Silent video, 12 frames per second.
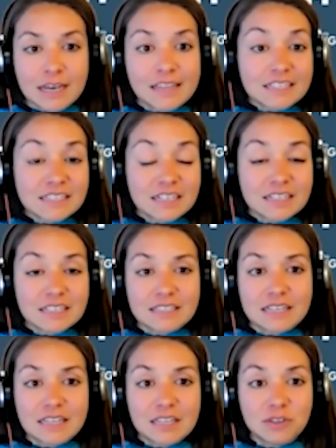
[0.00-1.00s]
And that's not to
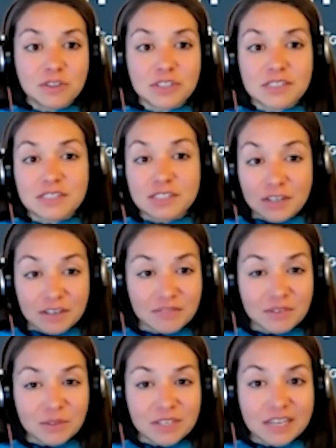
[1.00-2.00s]
say that you should
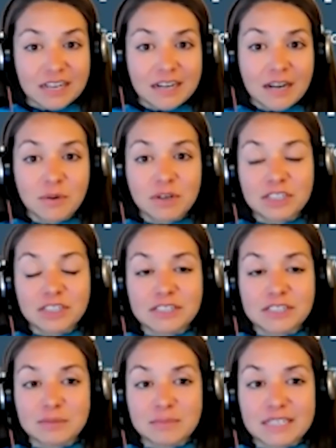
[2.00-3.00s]
start fueling at an hour. It
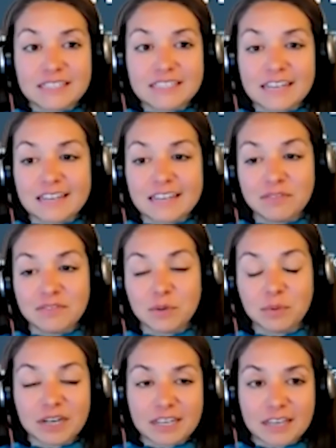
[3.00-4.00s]
just means that if
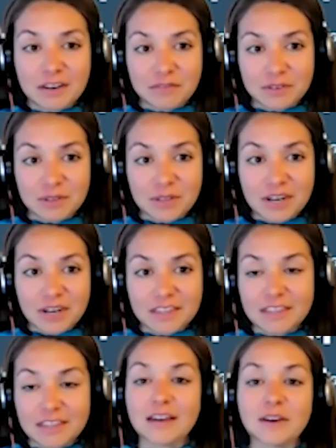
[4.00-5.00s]
you're working out for
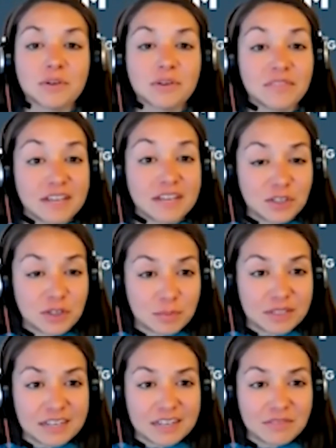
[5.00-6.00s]
longer than that, or if that's your
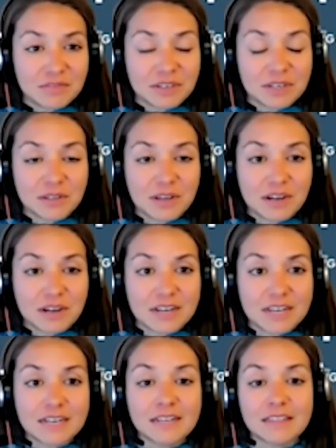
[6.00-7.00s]
plan for your long
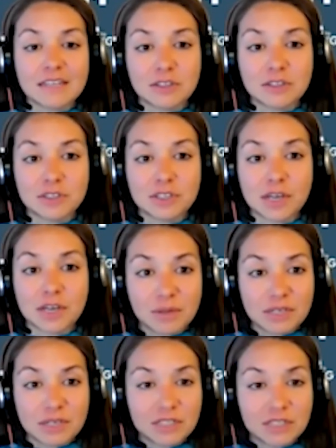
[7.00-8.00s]
run, then you should
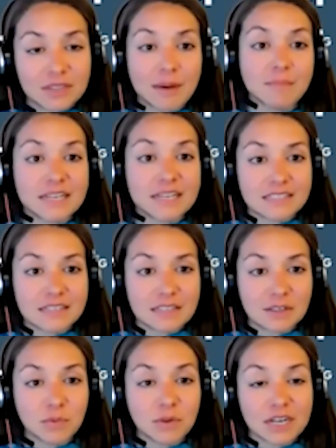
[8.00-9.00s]
go into it with that mindset
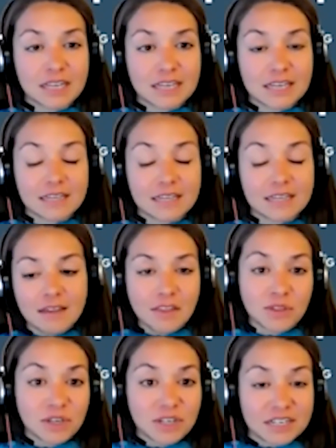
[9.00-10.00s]
that you want to get
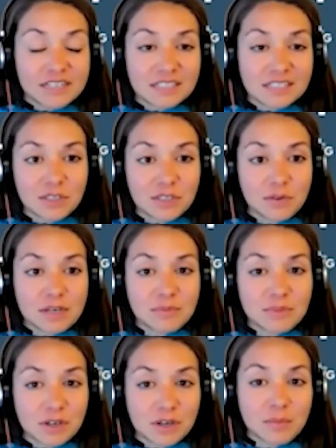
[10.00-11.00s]
30 to 60
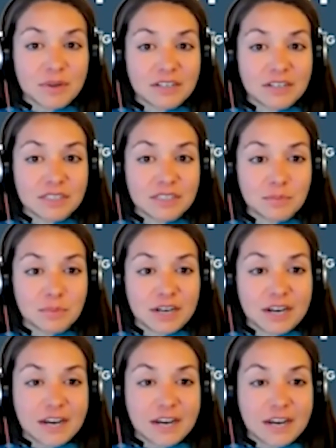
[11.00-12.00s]
grams of carbohydrates
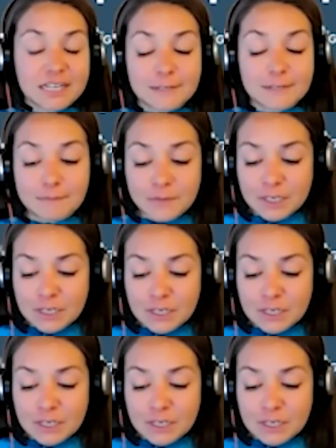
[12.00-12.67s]
per hour in.